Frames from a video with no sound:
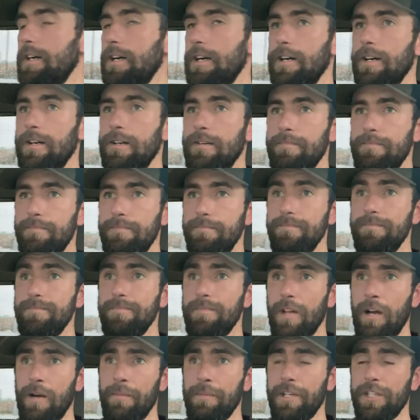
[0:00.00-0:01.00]

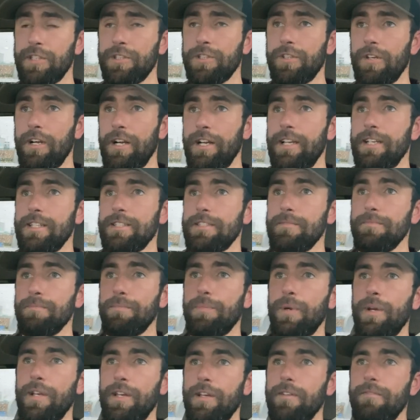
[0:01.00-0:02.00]
Um, I'll make sure I get
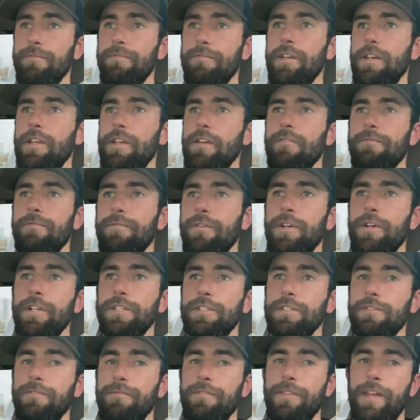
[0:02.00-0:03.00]
some pretty good video
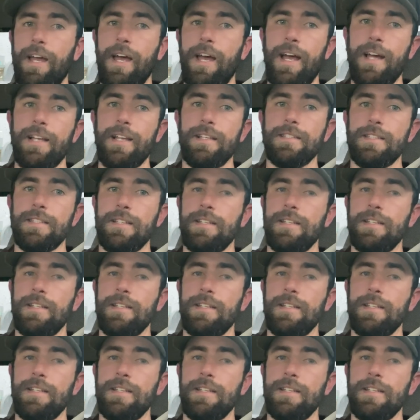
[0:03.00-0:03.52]
footage of that.